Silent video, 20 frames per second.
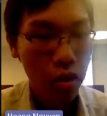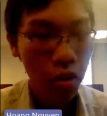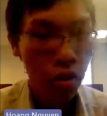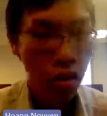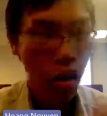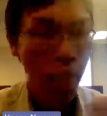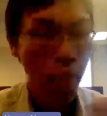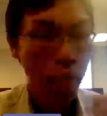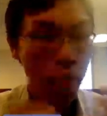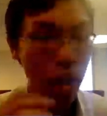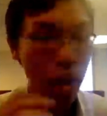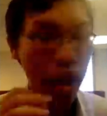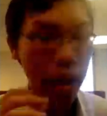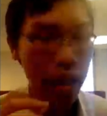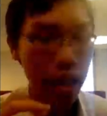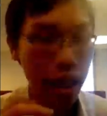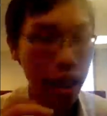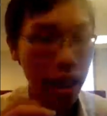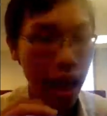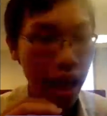Is going to
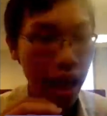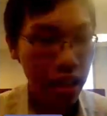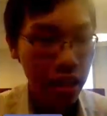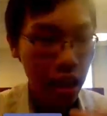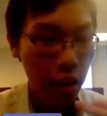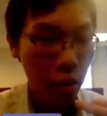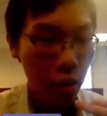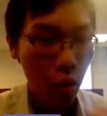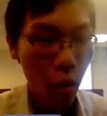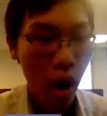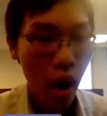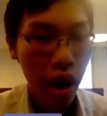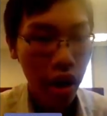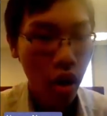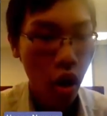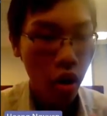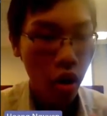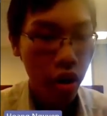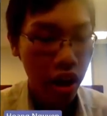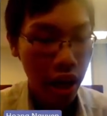update the X and
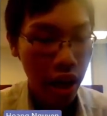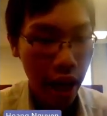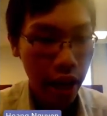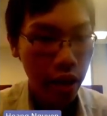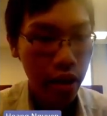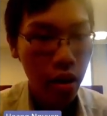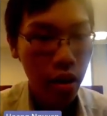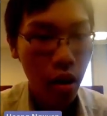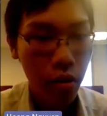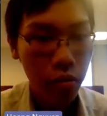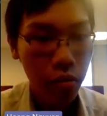Y coordinate